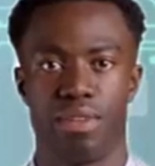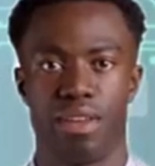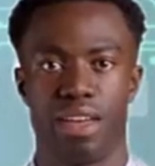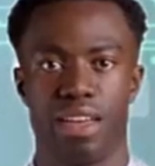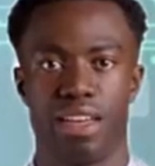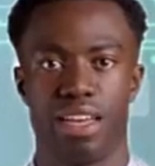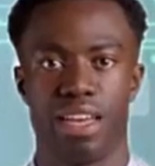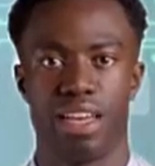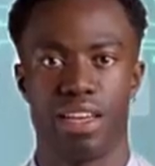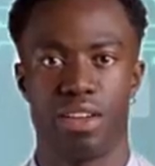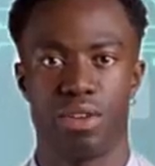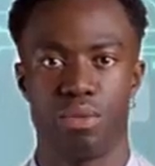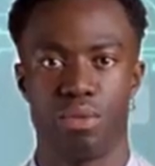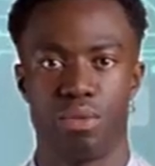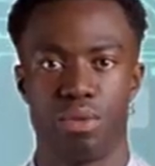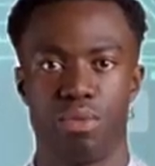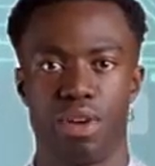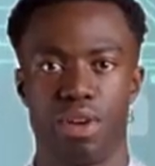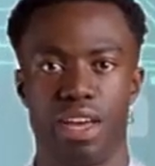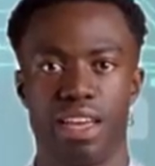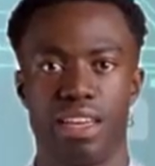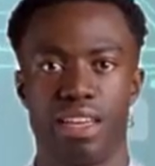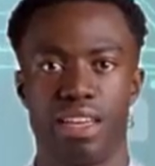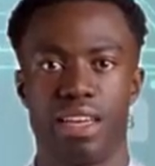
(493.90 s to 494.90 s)
This lets you
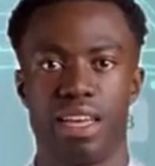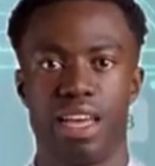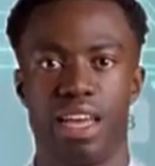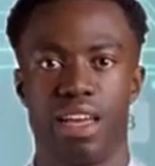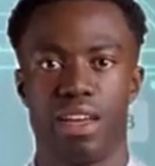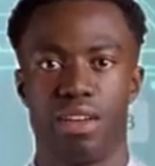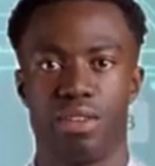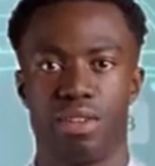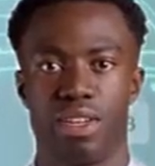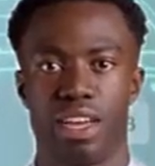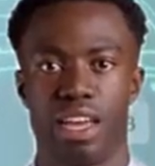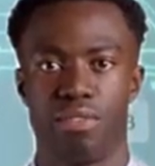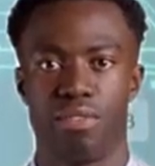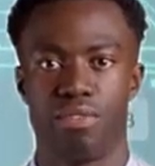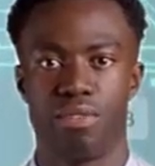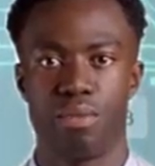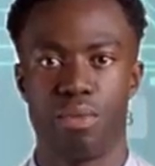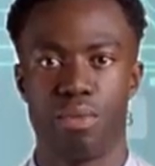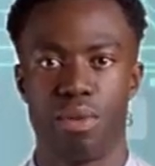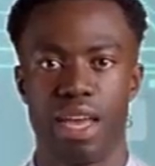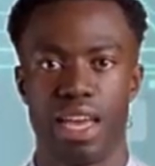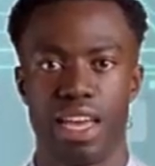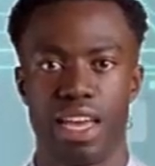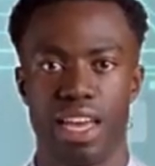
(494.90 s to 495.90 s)
track sales
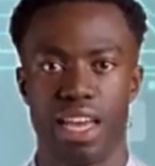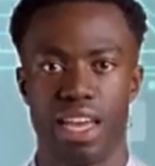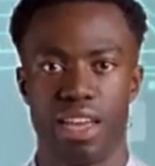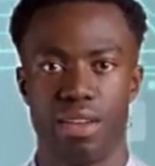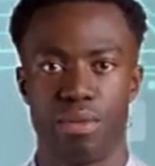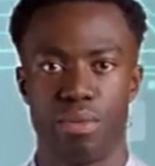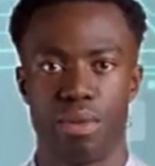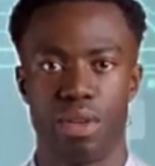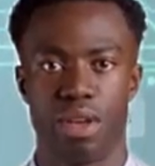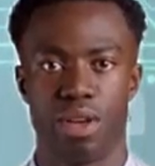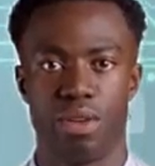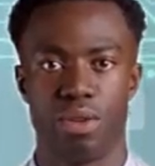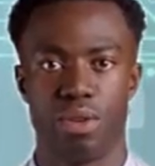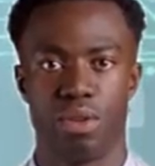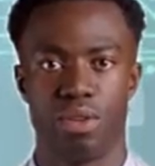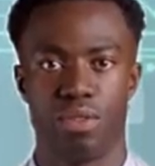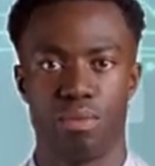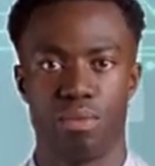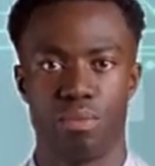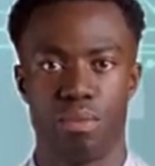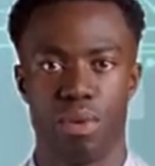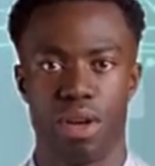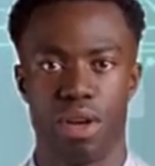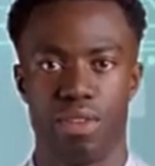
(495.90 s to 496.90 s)
even when ad blockers
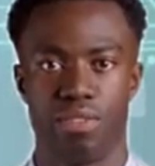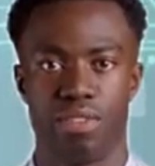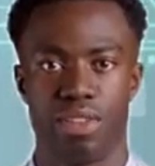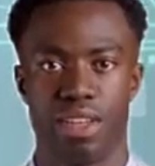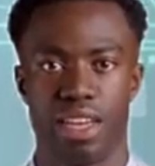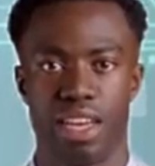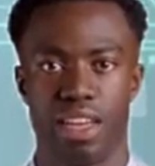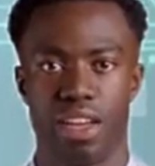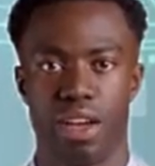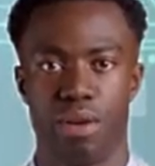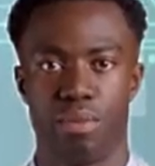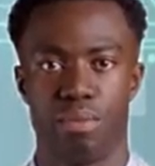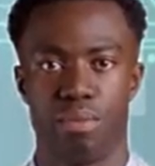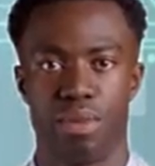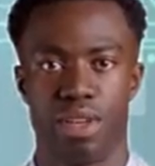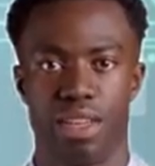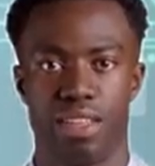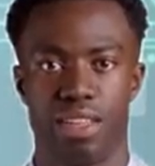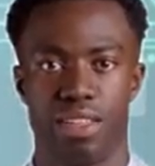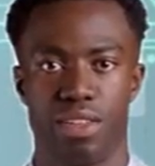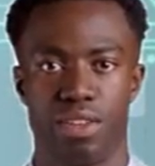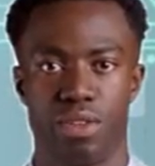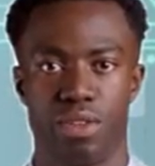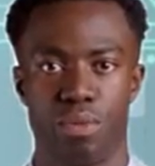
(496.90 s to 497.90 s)
or privacy
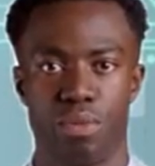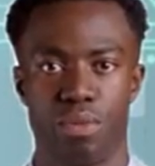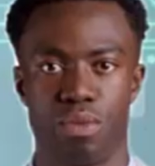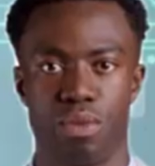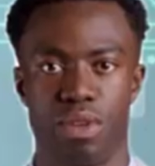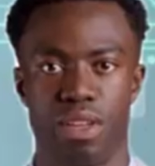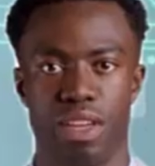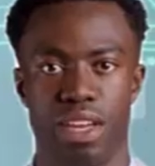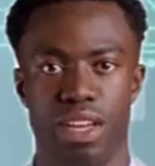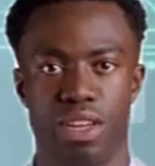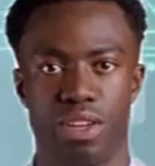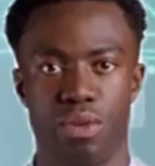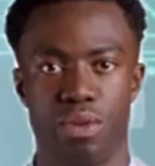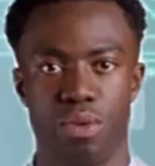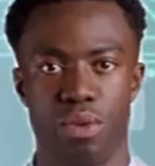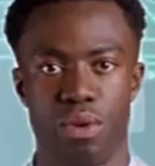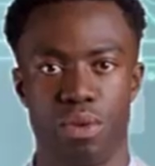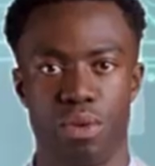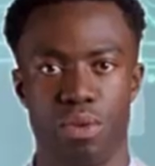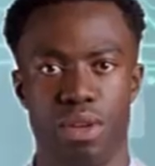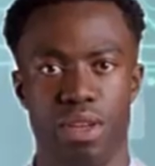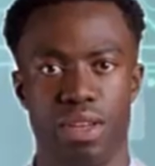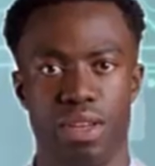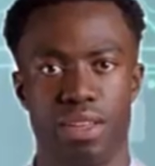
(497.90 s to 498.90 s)
updates nuke traditional
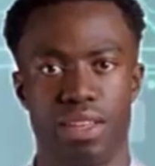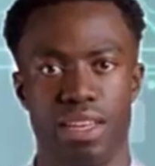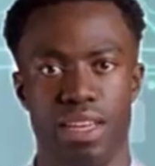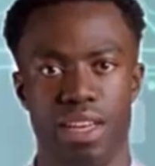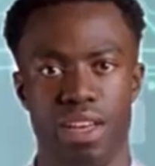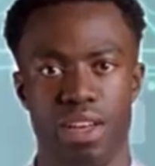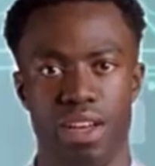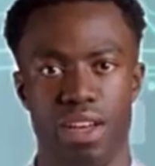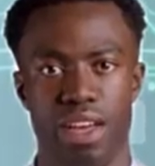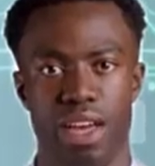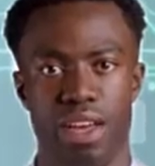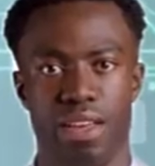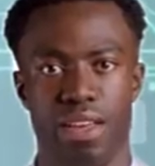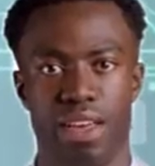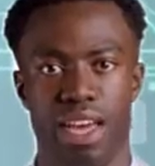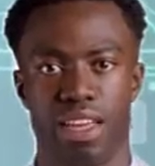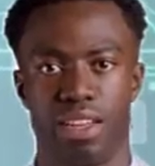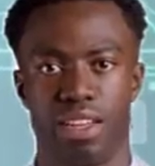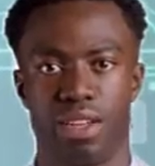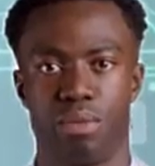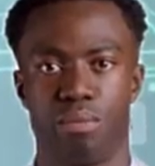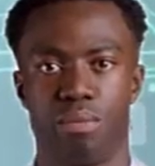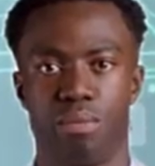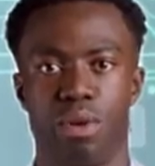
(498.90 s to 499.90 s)
cookies,
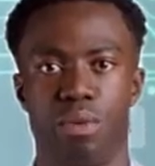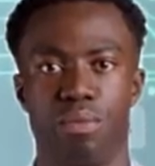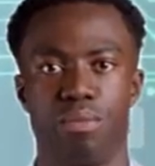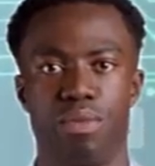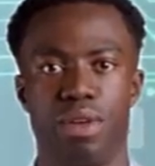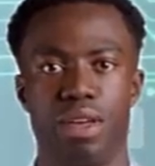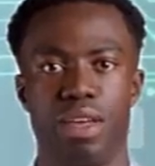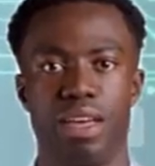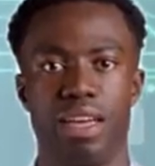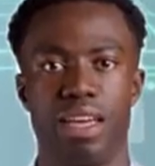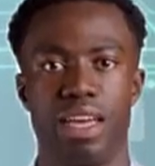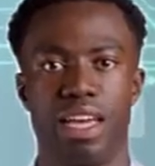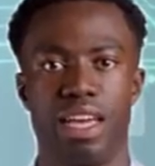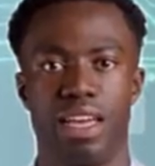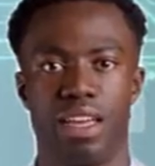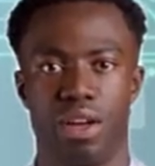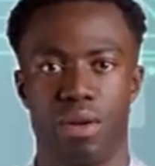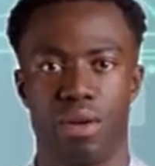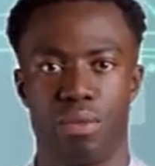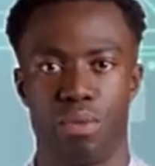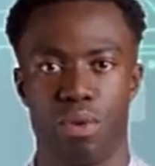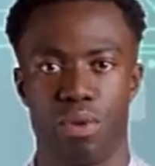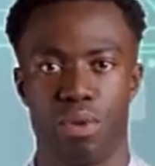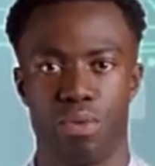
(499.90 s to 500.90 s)
letting you perfectly sync
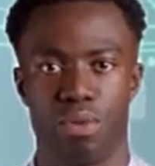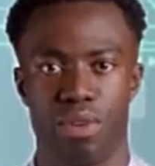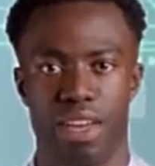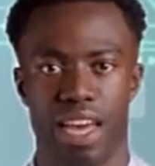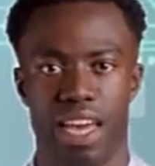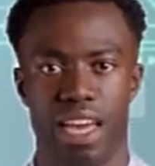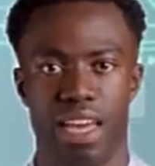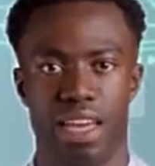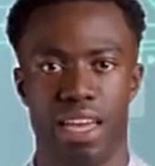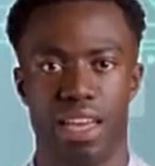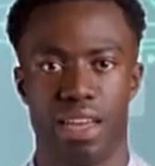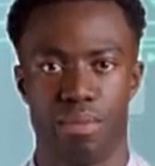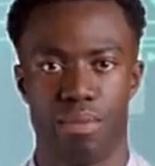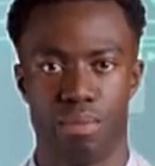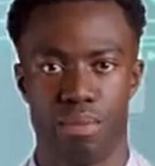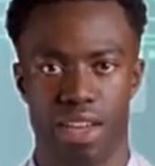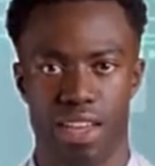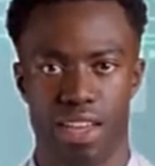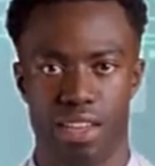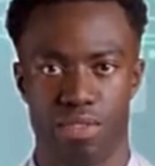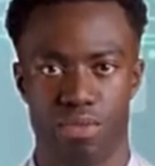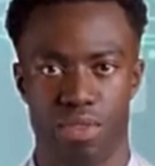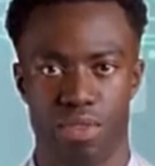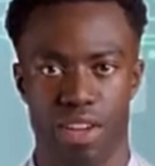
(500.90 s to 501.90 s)
up your organic and
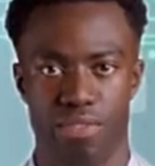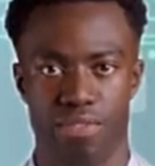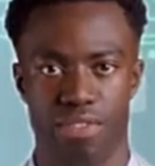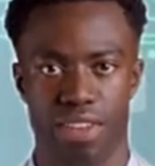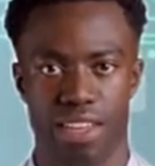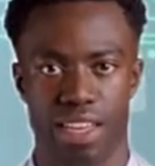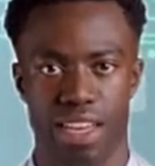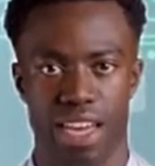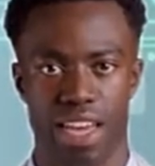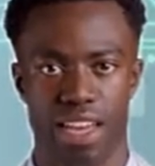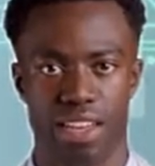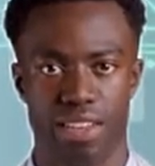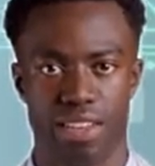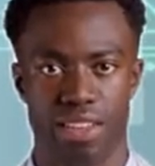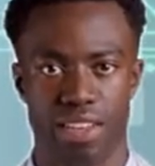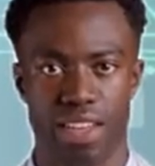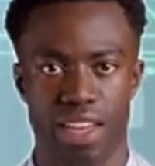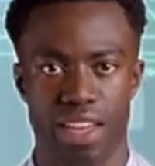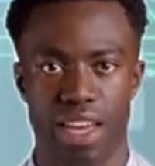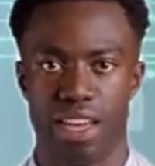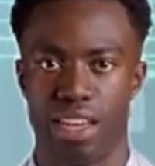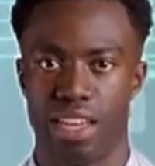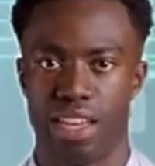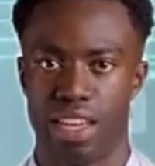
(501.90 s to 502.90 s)
paid traffic data.
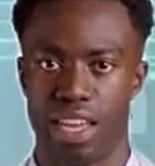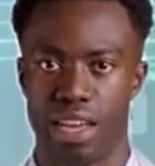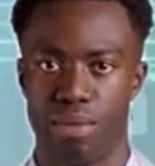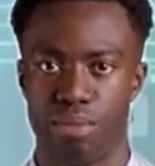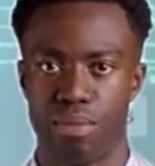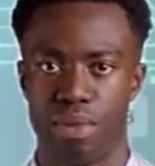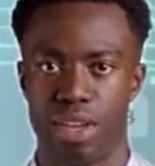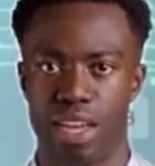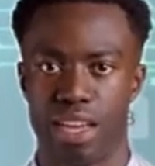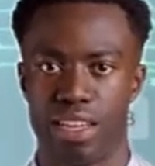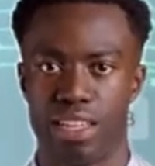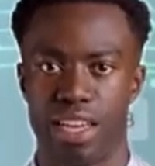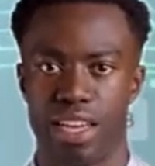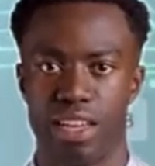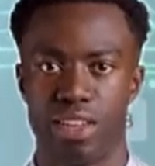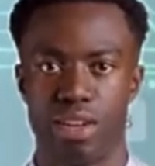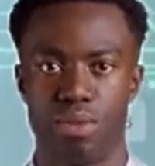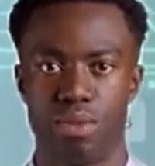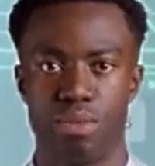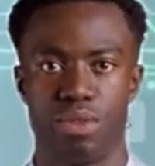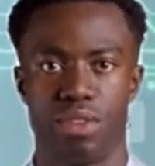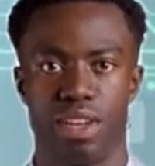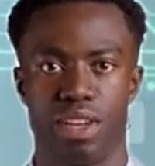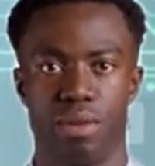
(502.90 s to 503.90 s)
Keep testing
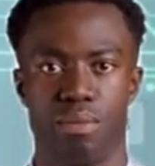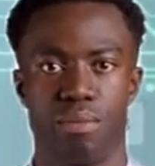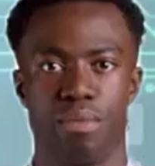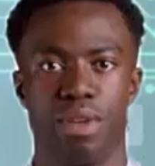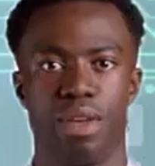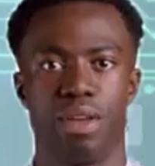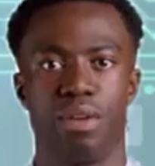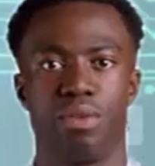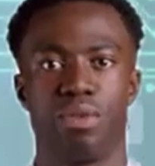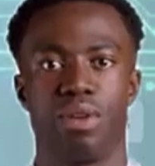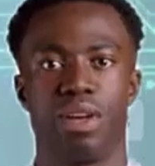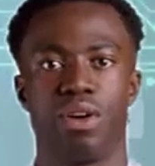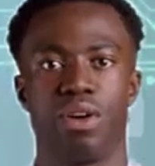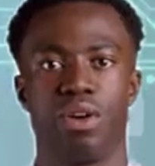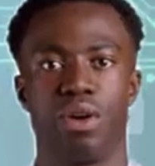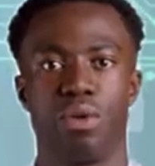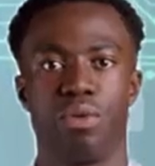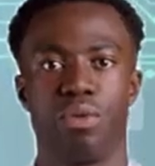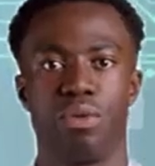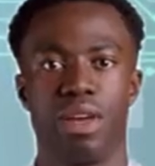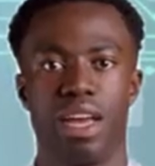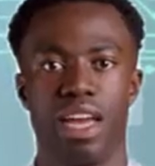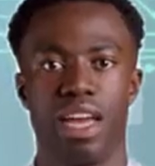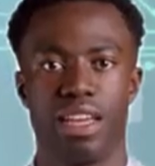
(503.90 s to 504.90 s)
those thumbnails and
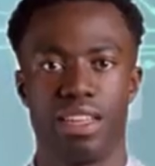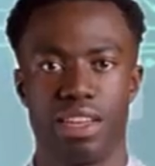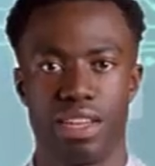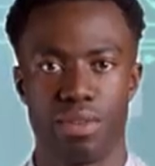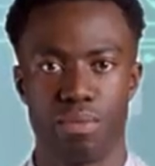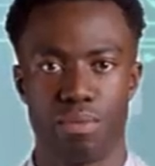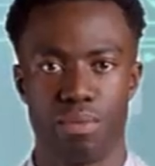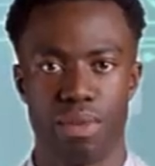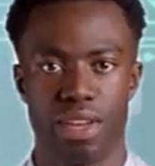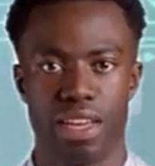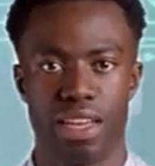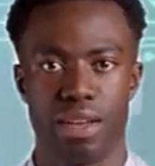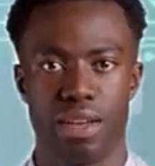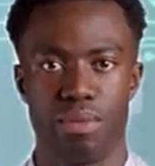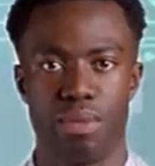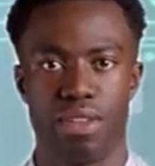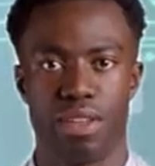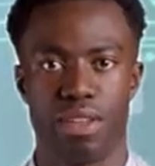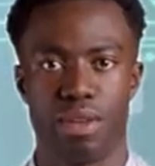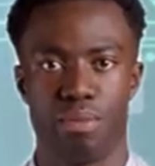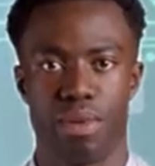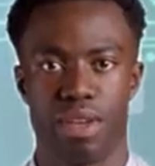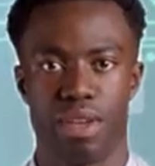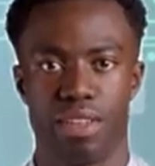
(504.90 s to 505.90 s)
call to action
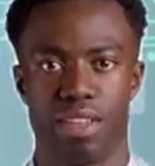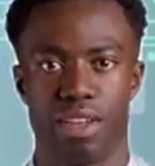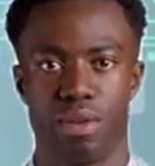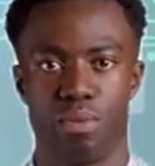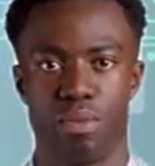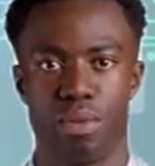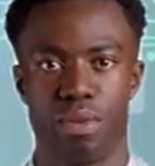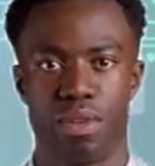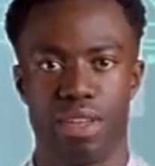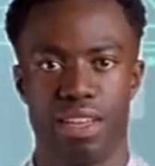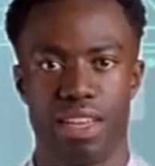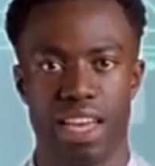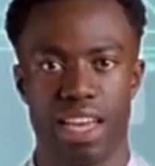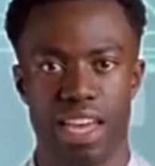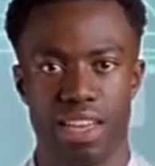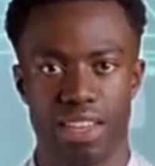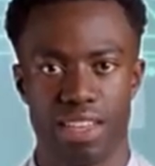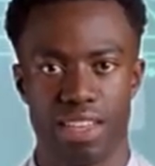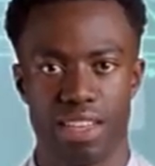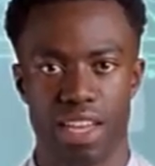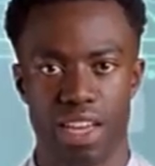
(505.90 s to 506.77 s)
placements based on what the data